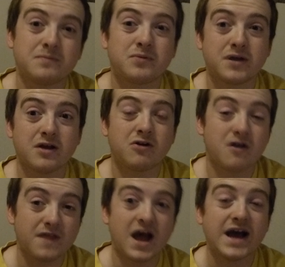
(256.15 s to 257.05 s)
or
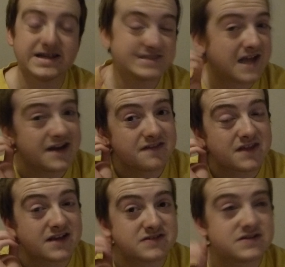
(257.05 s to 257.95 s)
on the high side of
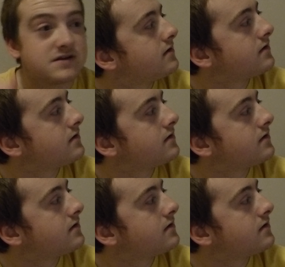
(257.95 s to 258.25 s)
things.